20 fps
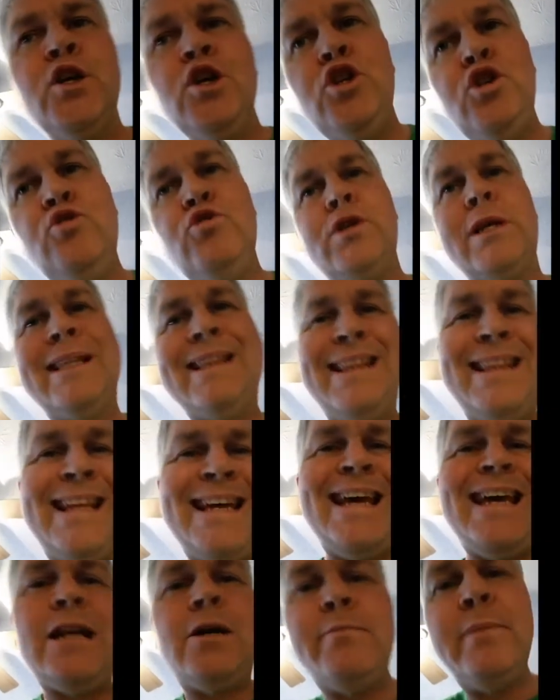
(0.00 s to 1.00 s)
use a
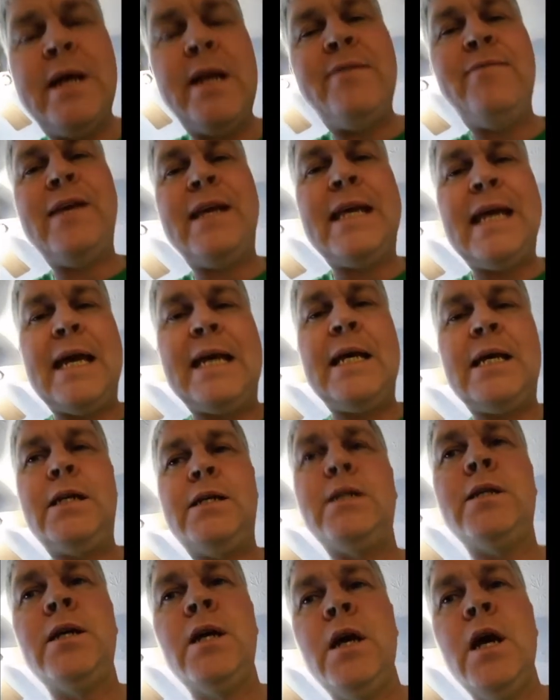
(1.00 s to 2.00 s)
little bit of the
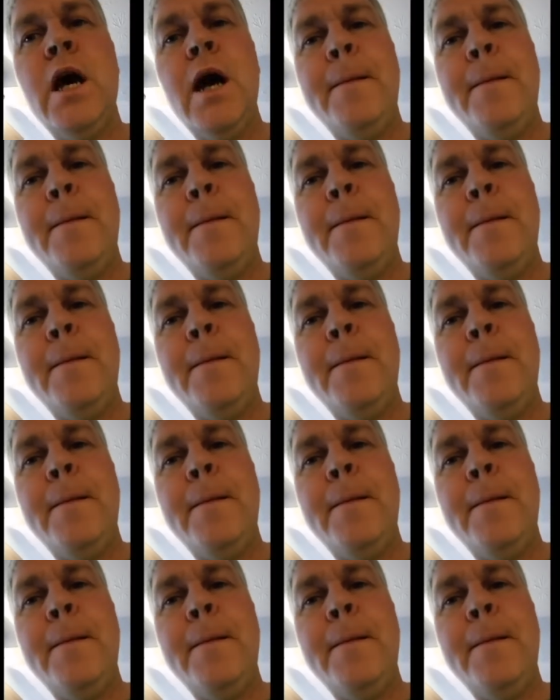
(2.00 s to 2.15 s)
Guinness,